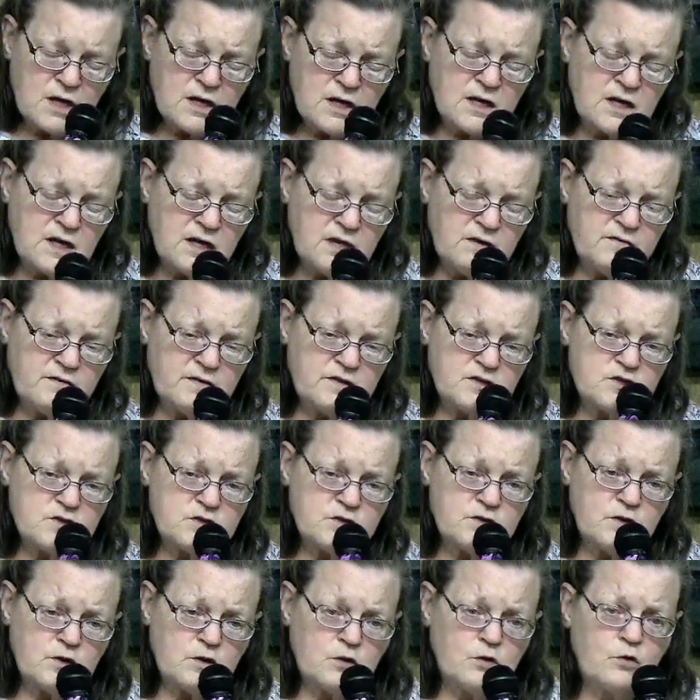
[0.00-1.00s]
give
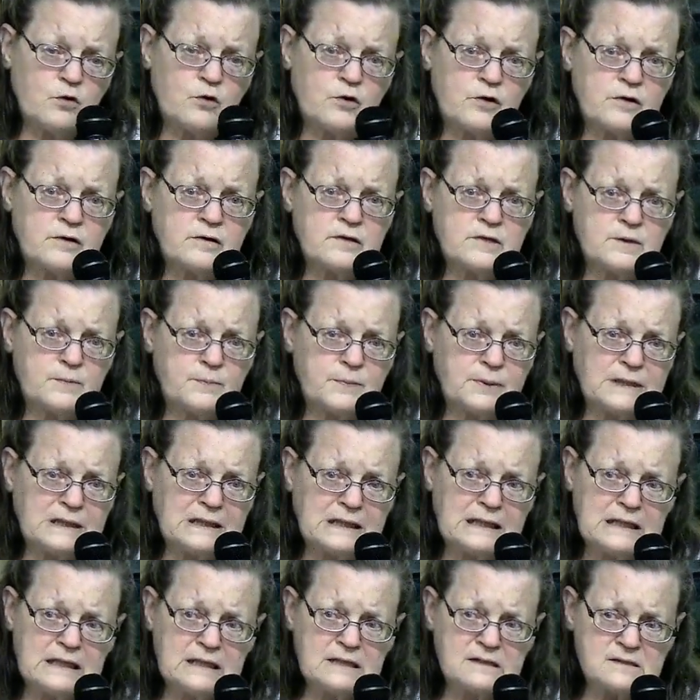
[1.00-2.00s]
unto the Lord to
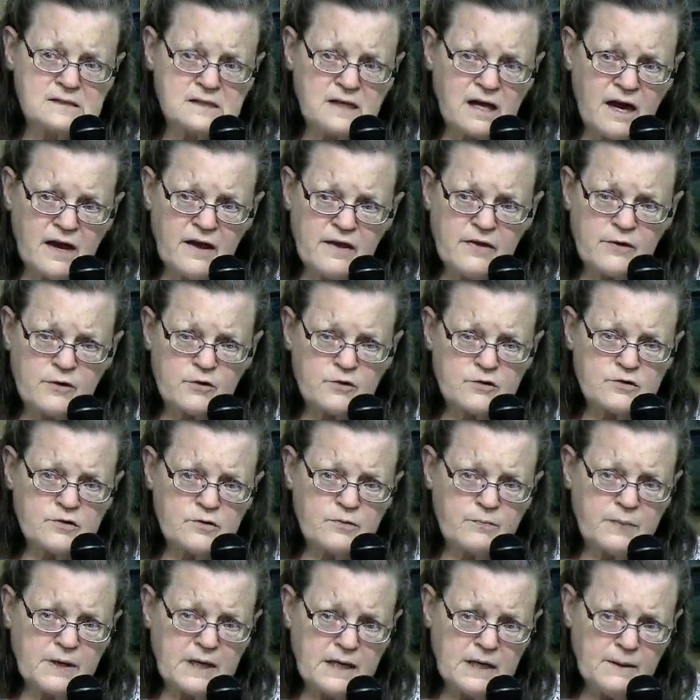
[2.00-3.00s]
please
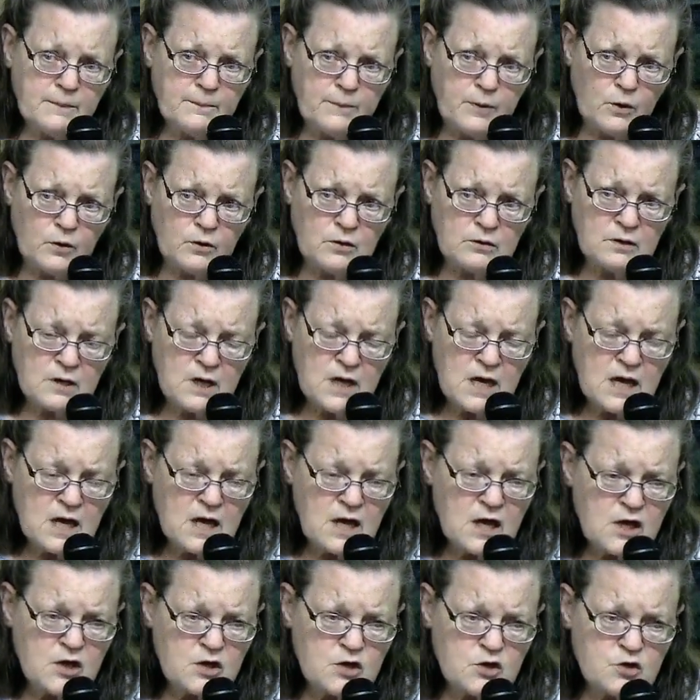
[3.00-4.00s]
other people.
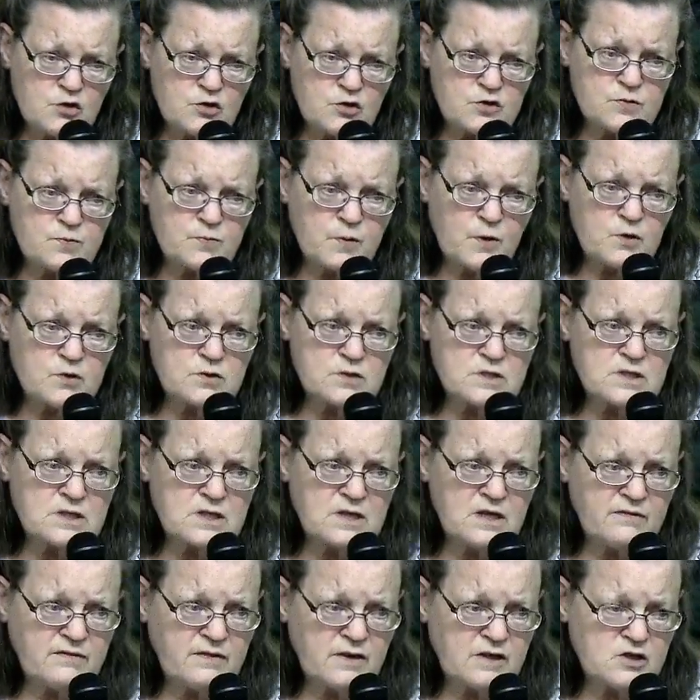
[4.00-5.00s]
You're supposed to
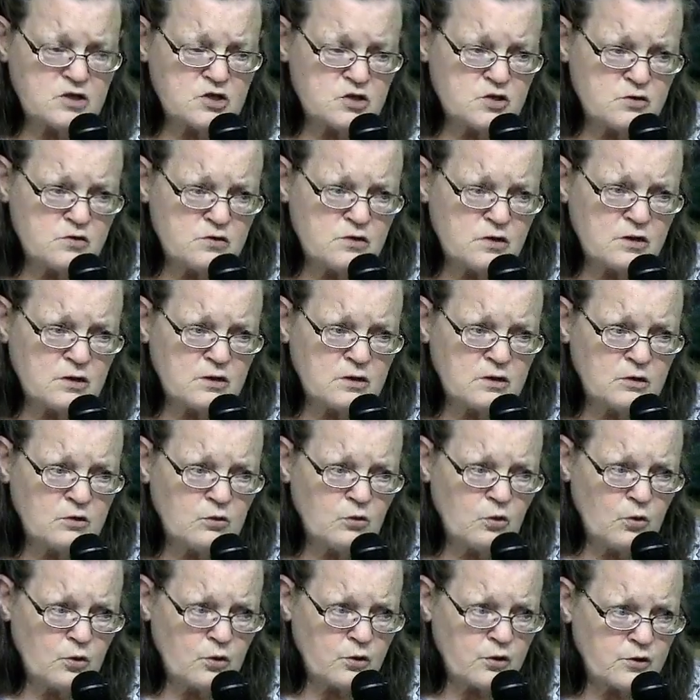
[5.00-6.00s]
give unto the
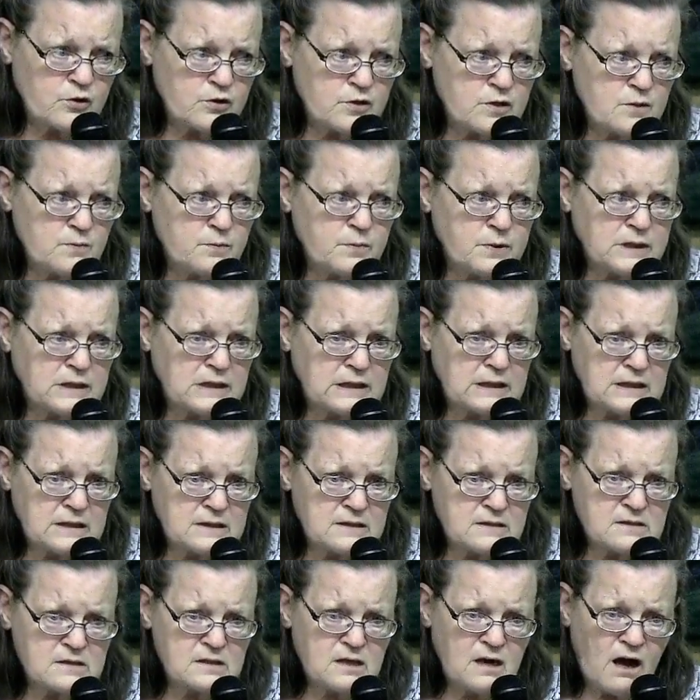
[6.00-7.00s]
Lord to
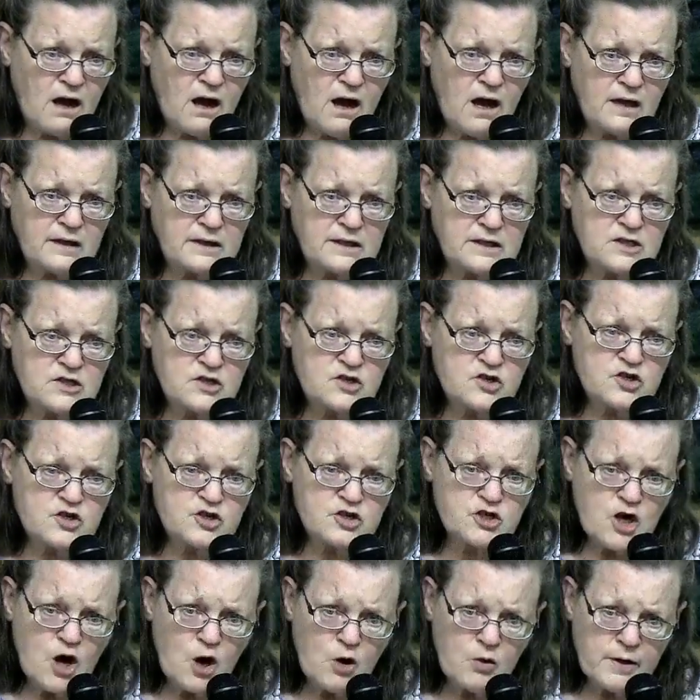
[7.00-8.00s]
please God and to
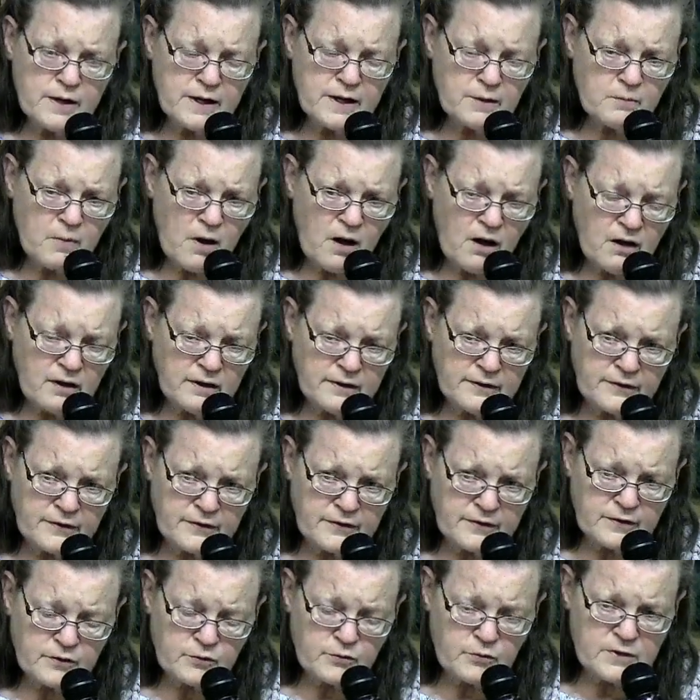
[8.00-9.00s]
show him honor
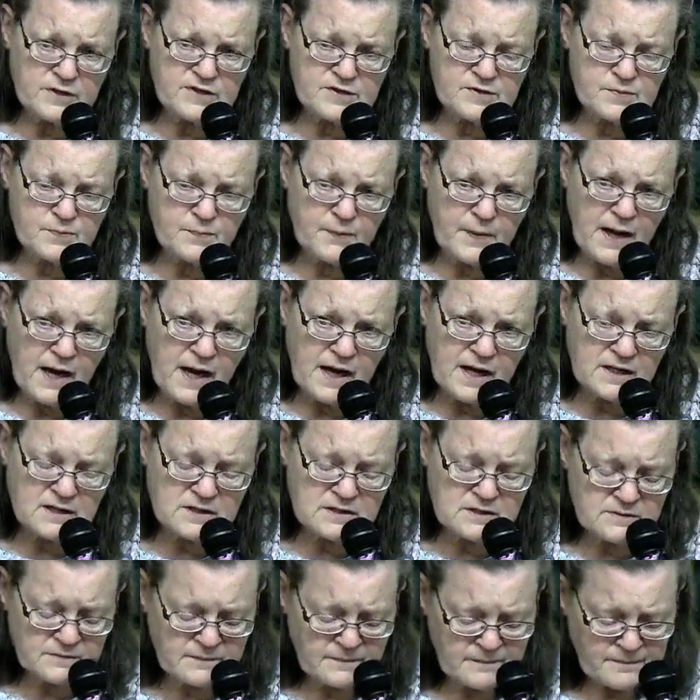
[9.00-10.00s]
and respect.